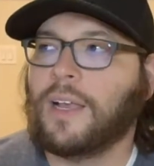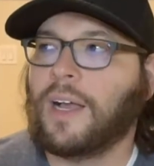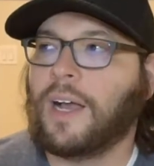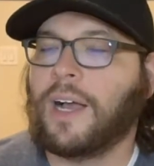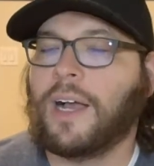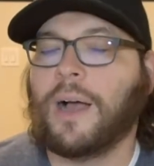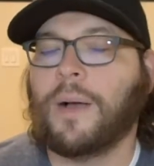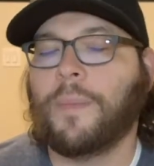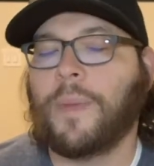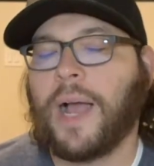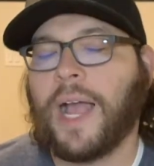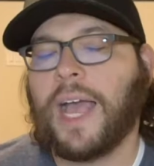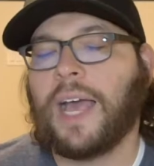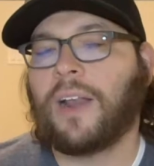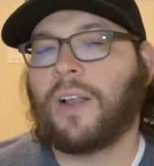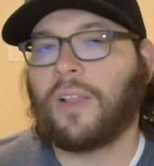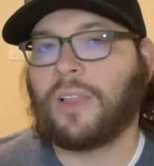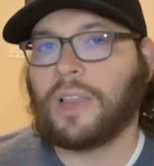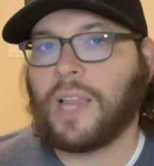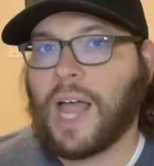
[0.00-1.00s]
I had
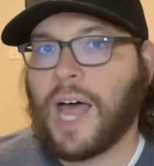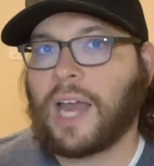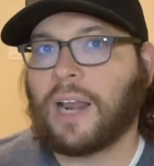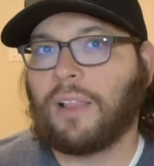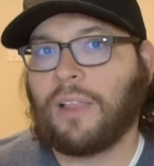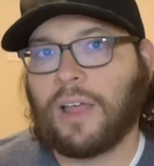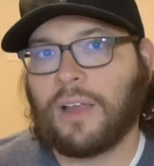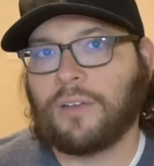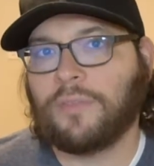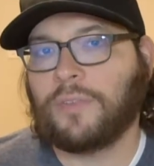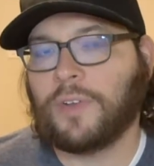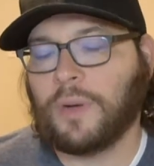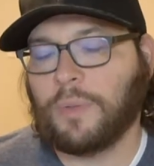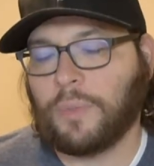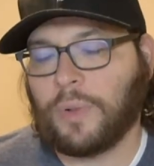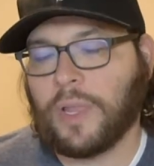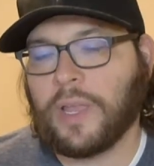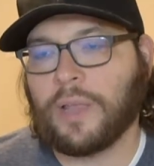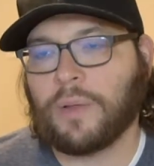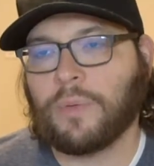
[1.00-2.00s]
a lot of fun
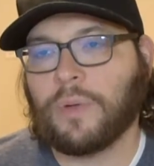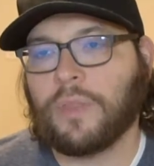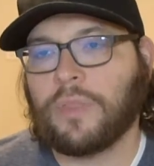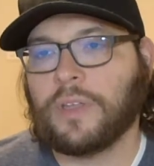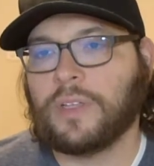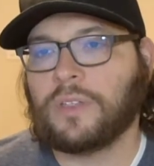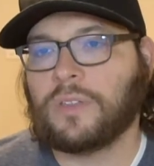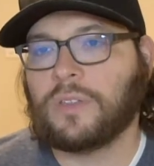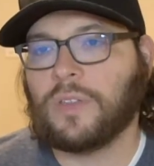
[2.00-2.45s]
playing with it.